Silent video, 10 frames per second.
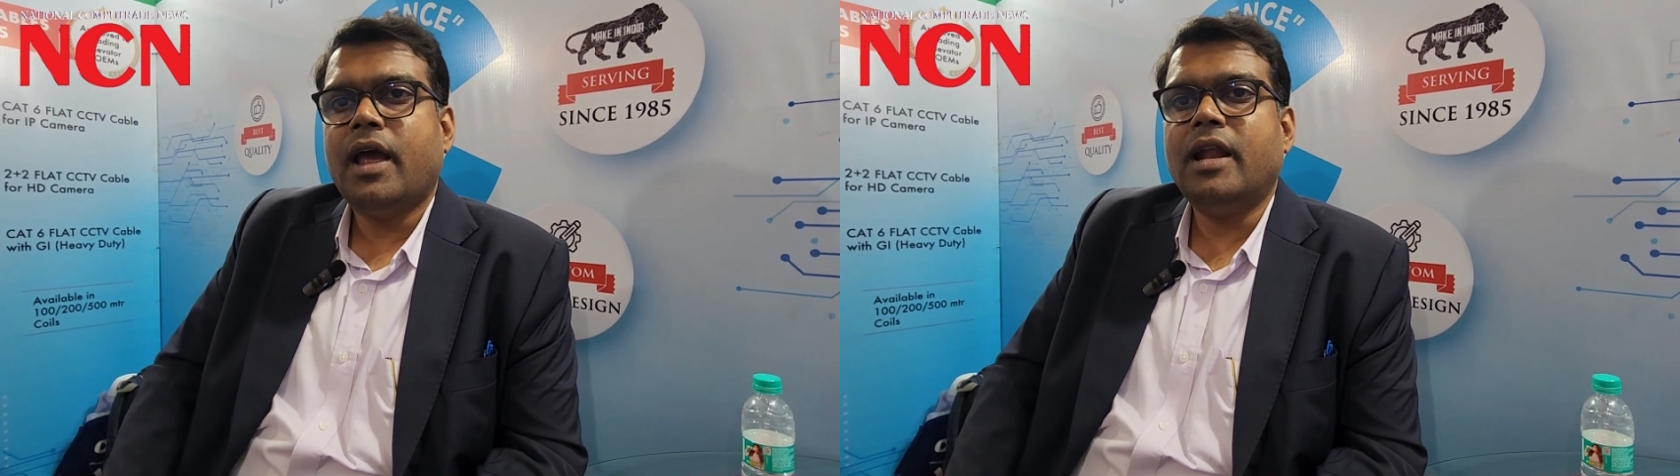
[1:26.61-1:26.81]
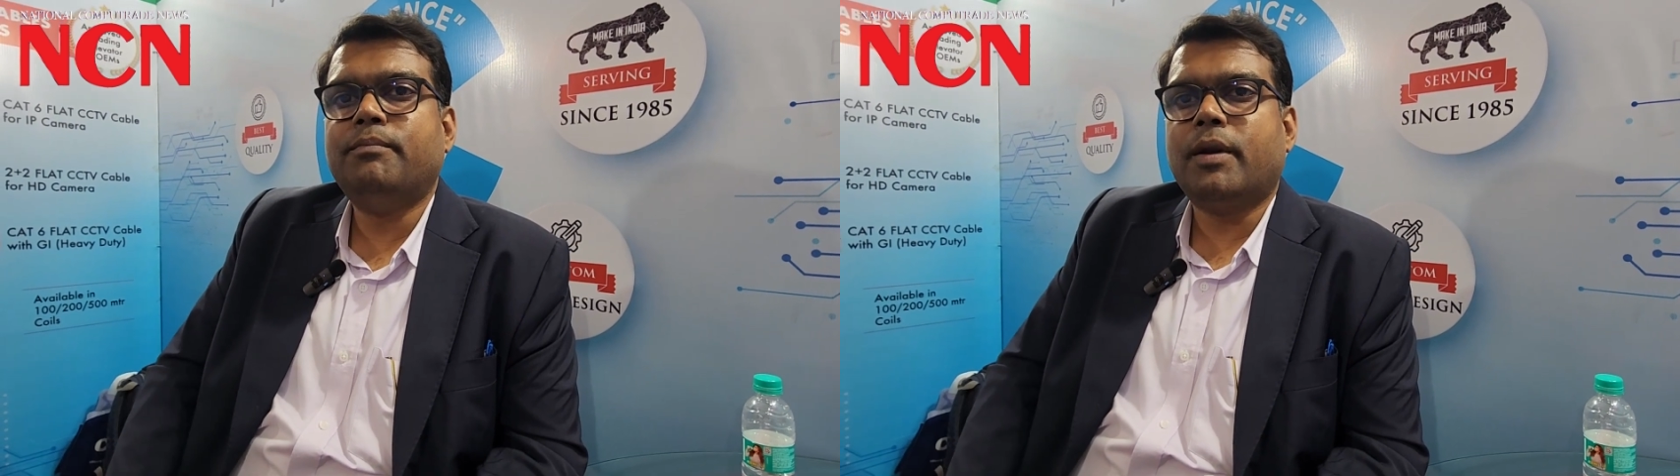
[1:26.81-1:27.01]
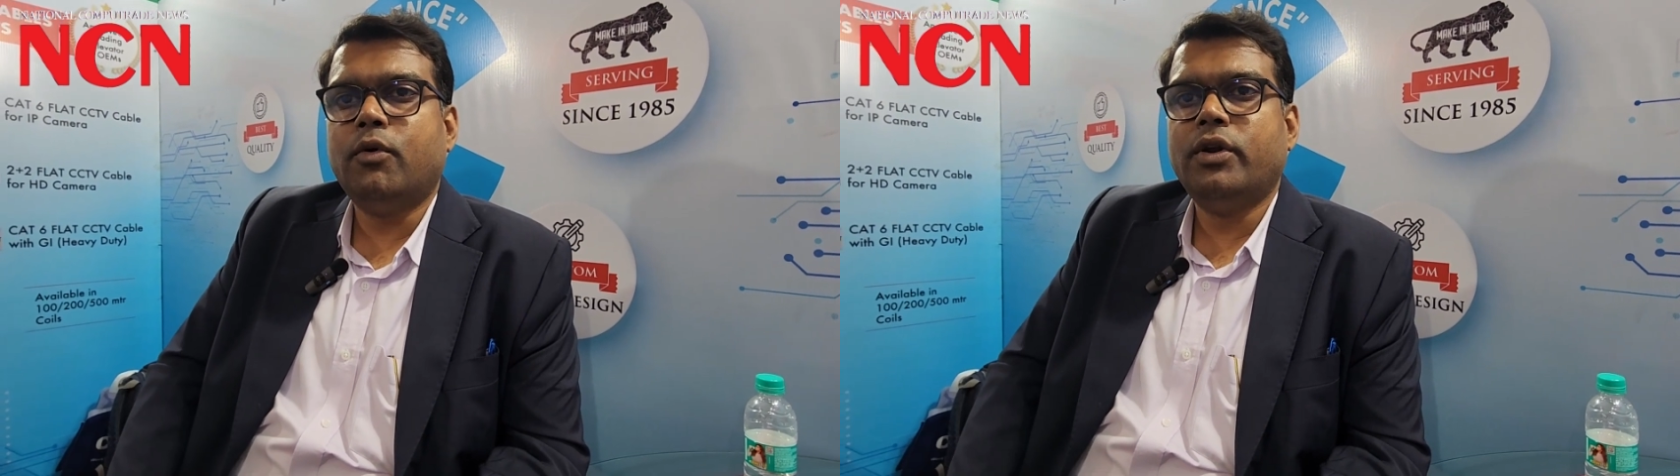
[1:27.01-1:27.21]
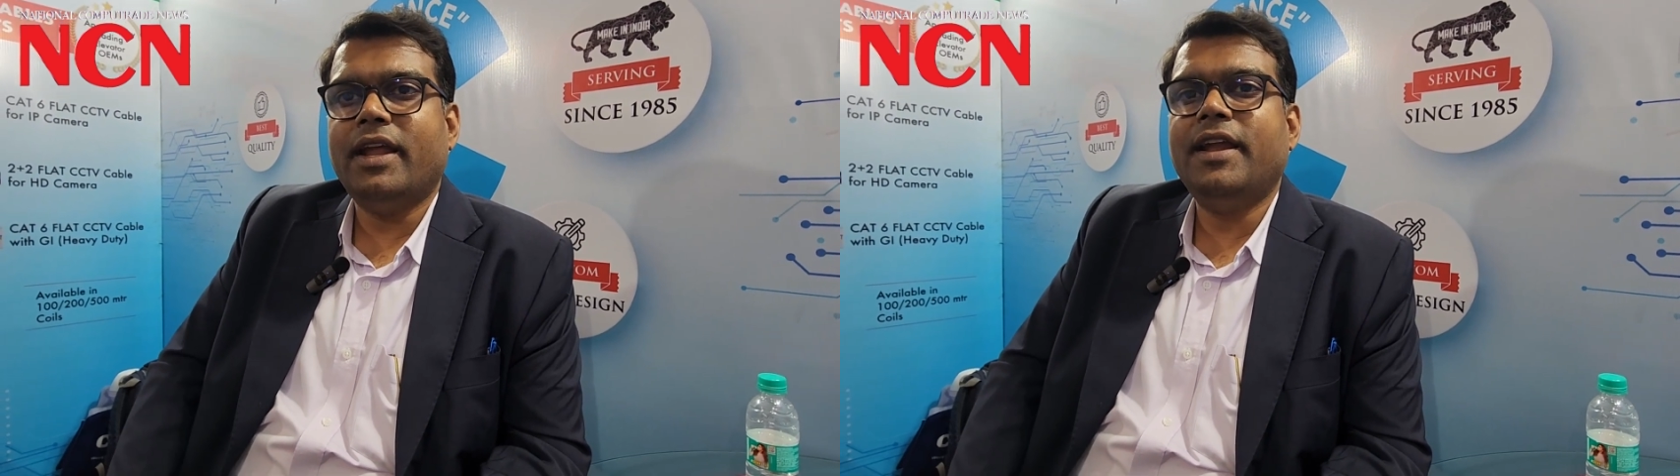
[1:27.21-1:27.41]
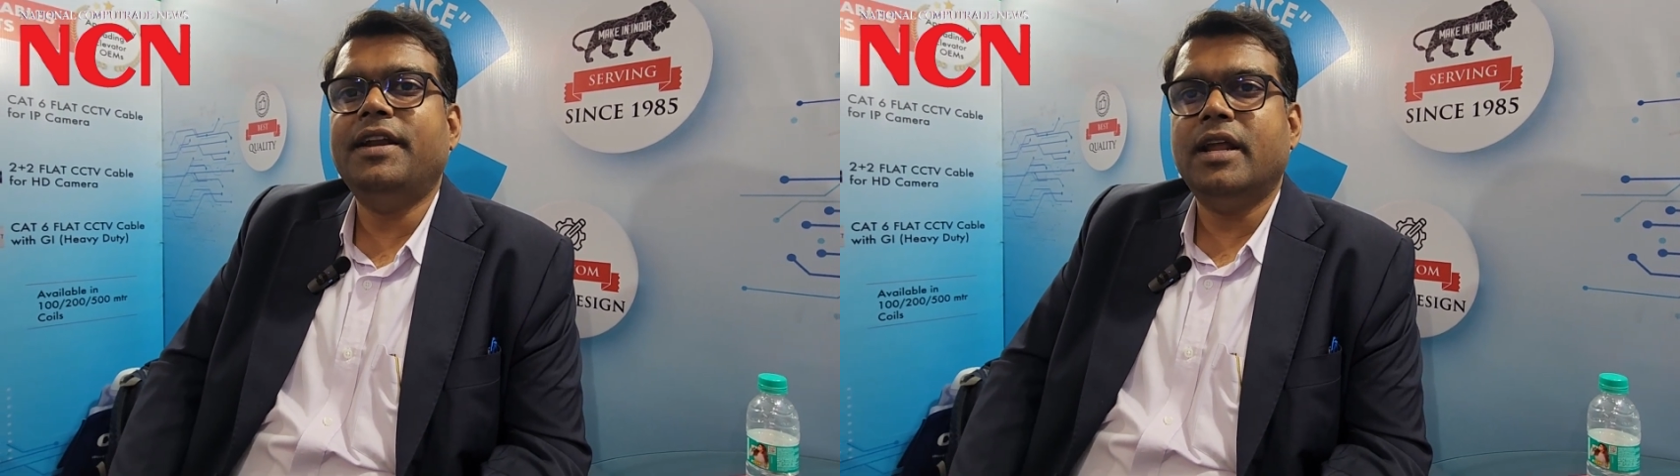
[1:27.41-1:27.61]
and
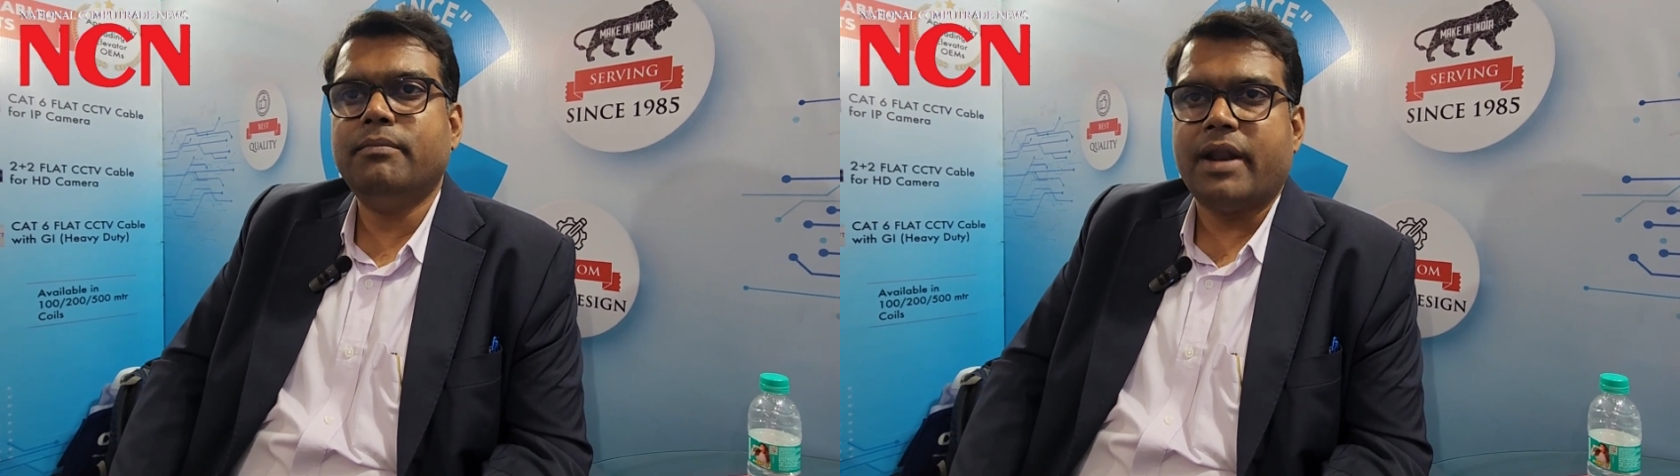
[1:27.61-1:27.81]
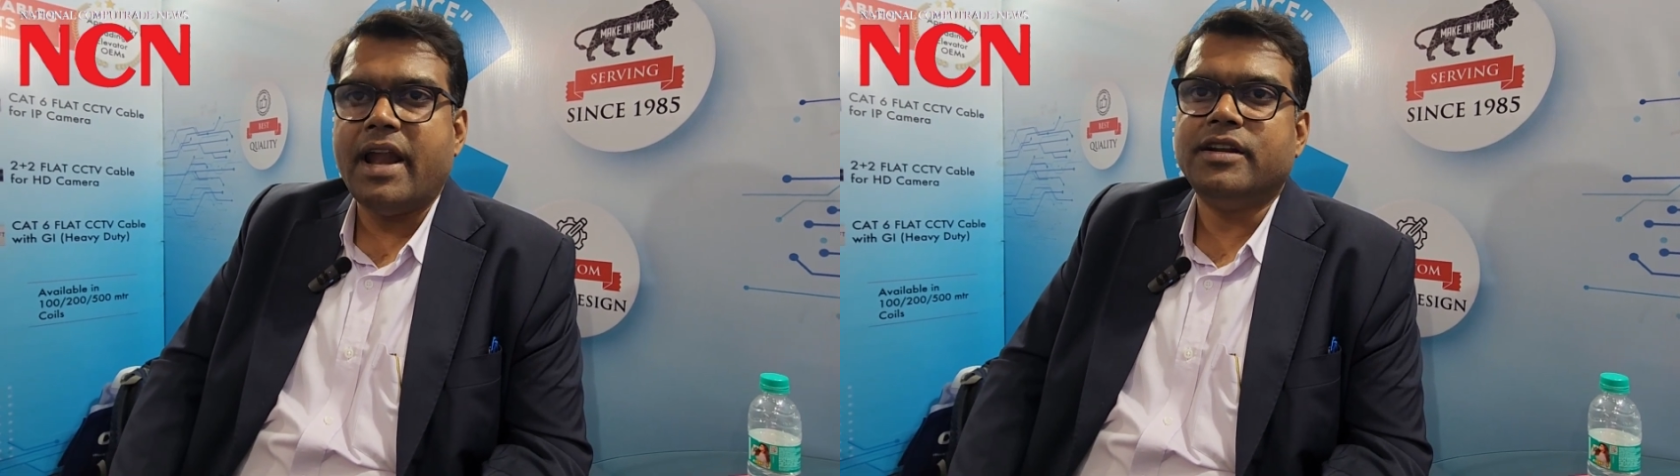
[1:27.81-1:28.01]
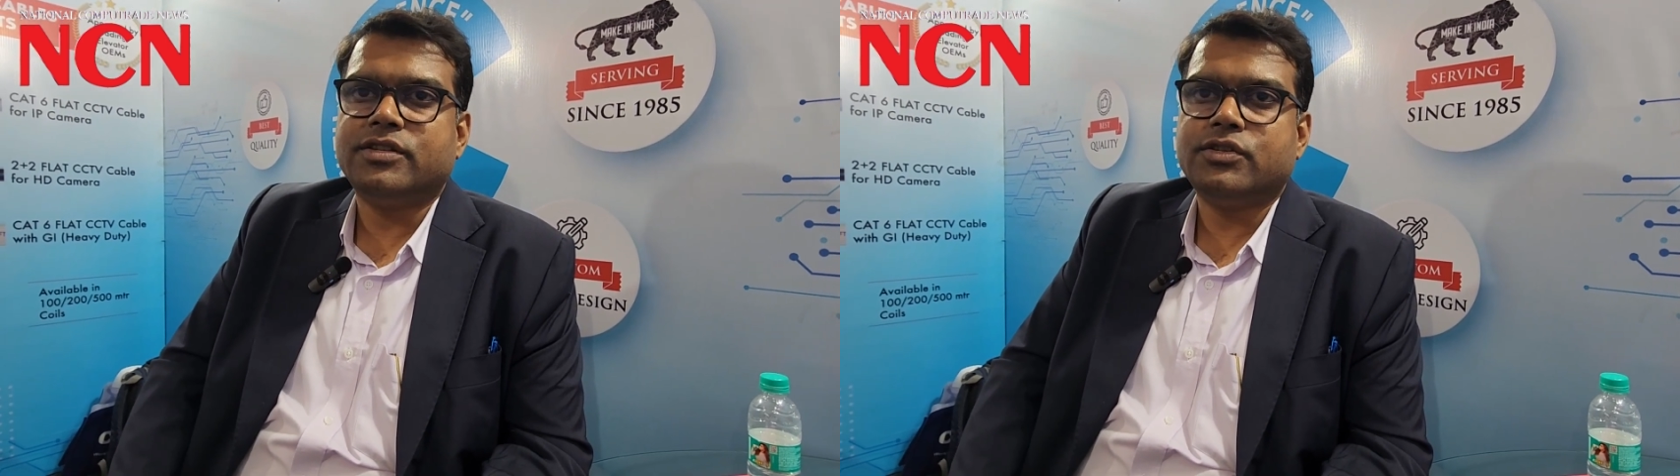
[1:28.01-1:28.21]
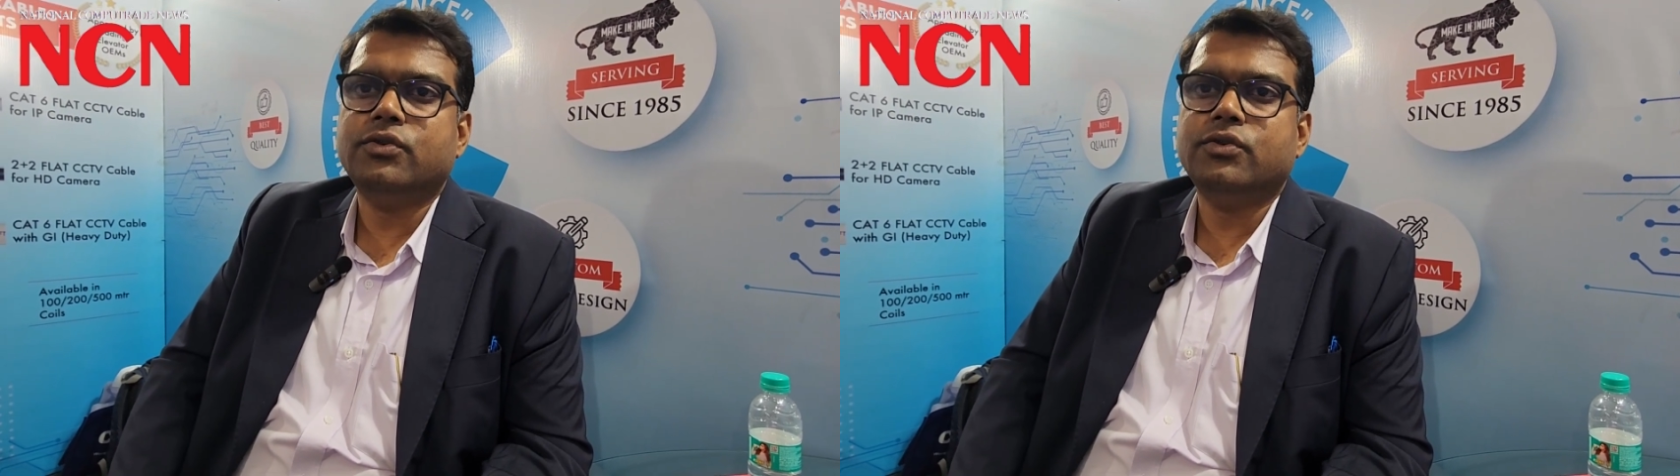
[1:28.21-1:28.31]
promoting Indian brands,